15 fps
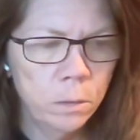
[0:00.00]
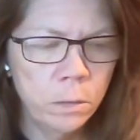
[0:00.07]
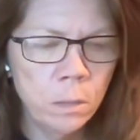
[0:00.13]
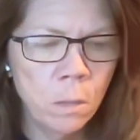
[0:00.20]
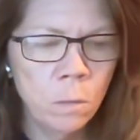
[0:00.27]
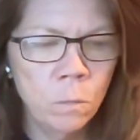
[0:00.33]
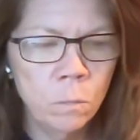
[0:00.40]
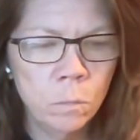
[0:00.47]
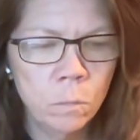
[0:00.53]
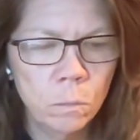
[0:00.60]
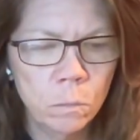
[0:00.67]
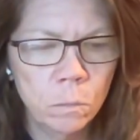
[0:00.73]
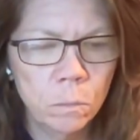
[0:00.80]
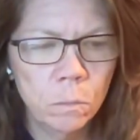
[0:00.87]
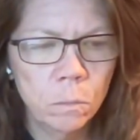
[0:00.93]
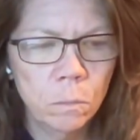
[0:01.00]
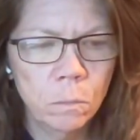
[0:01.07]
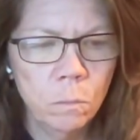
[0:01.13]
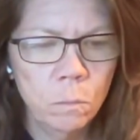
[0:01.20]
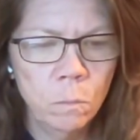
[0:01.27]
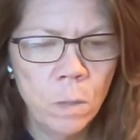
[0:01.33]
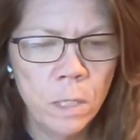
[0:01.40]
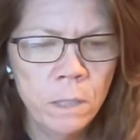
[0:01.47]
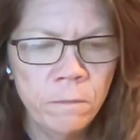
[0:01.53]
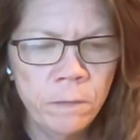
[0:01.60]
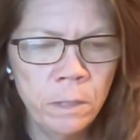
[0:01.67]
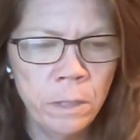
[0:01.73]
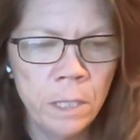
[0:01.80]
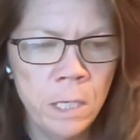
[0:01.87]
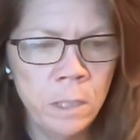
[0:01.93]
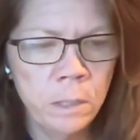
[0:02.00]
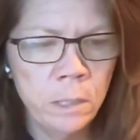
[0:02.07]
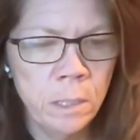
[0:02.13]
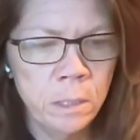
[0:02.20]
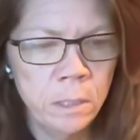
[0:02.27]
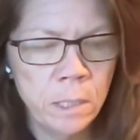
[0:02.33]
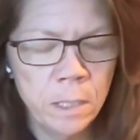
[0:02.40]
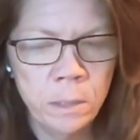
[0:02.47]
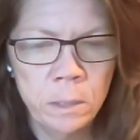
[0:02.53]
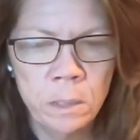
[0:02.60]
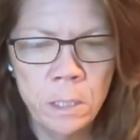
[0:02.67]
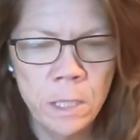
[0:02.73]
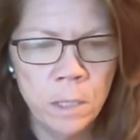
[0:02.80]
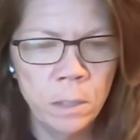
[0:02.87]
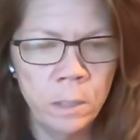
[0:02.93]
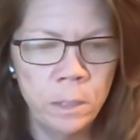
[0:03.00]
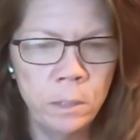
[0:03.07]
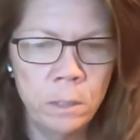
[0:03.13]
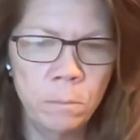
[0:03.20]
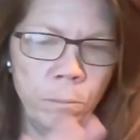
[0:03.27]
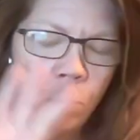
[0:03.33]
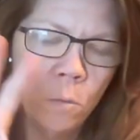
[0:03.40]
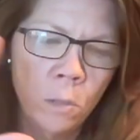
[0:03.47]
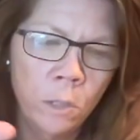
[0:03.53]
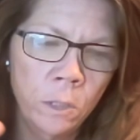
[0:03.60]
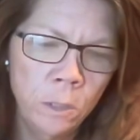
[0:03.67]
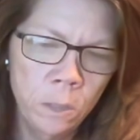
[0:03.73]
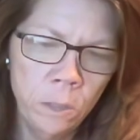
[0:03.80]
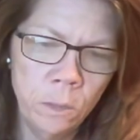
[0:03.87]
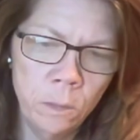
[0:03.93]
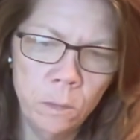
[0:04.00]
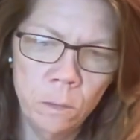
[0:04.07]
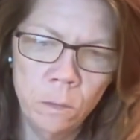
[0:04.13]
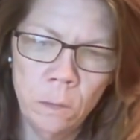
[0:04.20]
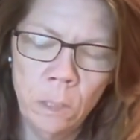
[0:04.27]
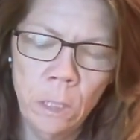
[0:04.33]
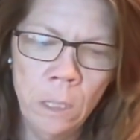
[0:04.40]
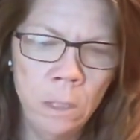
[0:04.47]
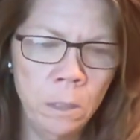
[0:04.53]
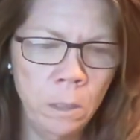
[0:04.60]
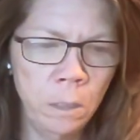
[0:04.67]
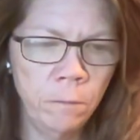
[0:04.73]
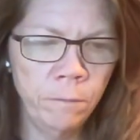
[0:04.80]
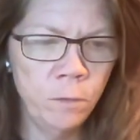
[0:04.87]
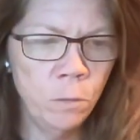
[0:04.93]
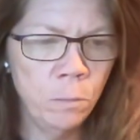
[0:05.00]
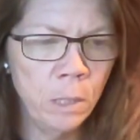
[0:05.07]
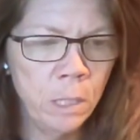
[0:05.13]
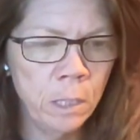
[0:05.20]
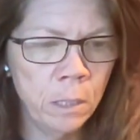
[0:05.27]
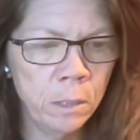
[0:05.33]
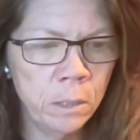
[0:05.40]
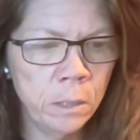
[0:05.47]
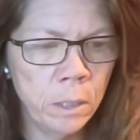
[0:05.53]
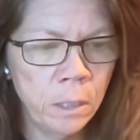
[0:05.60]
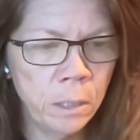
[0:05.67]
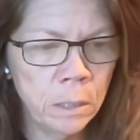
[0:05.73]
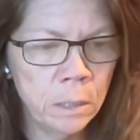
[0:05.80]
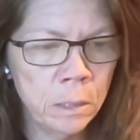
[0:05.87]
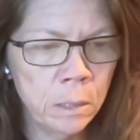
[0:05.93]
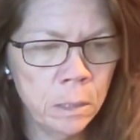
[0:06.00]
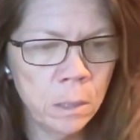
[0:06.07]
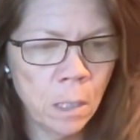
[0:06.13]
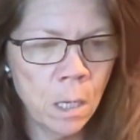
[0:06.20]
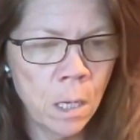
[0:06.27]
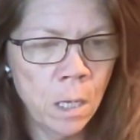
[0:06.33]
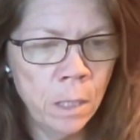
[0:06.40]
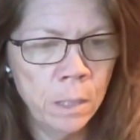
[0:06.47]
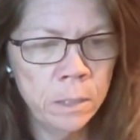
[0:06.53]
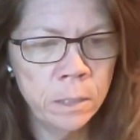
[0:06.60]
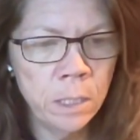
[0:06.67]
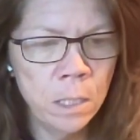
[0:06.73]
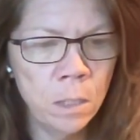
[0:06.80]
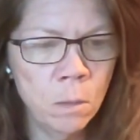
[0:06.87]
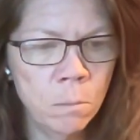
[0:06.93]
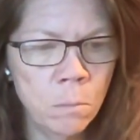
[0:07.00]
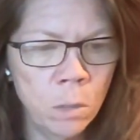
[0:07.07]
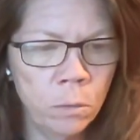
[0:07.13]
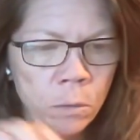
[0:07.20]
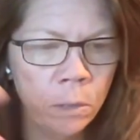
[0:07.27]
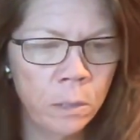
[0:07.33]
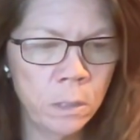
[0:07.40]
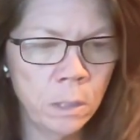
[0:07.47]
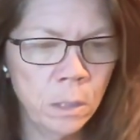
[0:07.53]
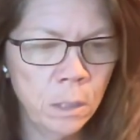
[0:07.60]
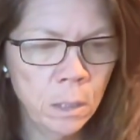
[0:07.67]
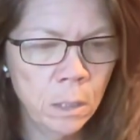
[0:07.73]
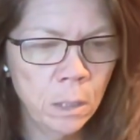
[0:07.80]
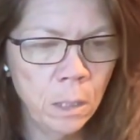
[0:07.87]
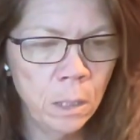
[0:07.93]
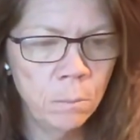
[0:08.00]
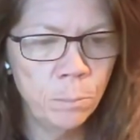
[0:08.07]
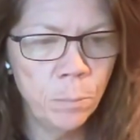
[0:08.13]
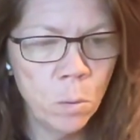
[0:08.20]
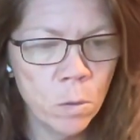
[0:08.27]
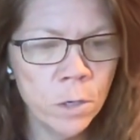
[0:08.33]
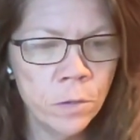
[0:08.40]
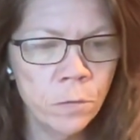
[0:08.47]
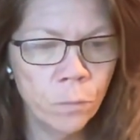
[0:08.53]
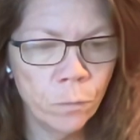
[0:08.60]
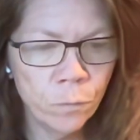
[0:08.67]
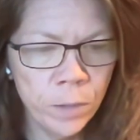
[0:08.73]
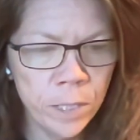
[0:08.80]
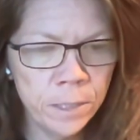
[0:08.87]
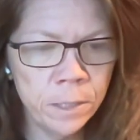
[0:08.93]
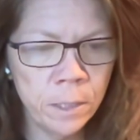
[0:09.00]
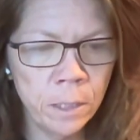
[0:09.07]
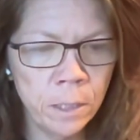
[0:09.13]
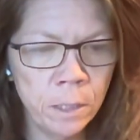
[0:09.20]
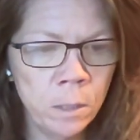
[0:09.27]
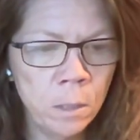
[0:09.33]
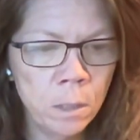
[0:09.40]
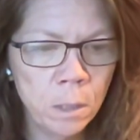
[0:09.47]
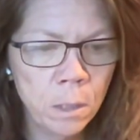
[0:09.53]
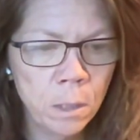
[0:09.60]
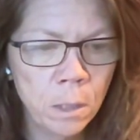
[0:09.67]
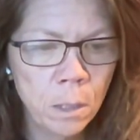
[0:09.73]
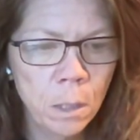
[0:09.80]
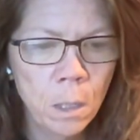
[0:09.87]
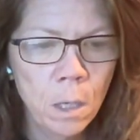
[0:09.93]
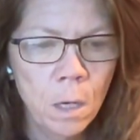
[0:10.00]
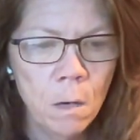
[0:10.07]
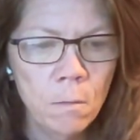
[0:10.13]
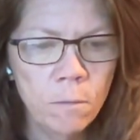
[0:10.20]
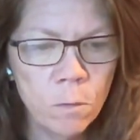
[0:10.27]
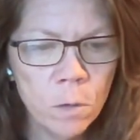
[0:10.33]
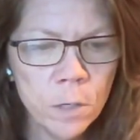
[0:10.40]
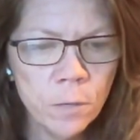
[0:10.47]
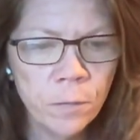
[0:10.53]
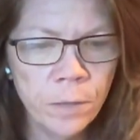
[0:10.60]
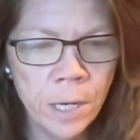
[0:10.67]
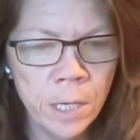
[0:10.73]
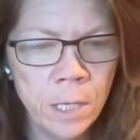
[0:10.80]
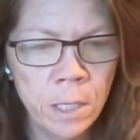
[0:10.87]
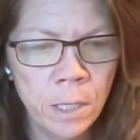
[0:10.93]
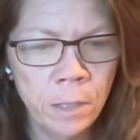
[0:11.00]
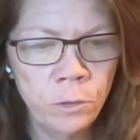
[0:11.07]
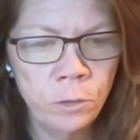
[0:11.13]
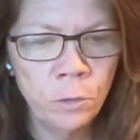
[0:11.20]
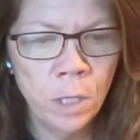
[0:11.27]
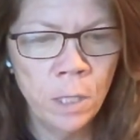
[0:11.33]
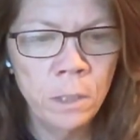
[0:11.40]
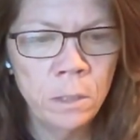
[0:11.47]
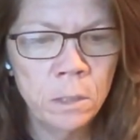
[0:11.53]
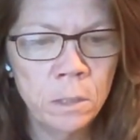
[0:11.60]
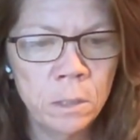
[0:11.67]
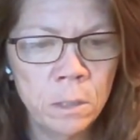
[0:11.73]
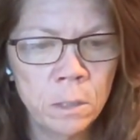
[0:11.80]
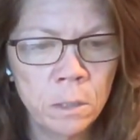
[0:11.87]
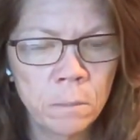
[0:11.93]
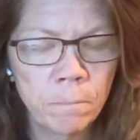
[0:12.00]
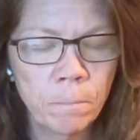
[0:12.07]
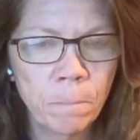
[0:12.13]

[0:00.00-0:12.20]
So one of the things he says in here that's important in a few minutes is the single most important reason for creating a trust.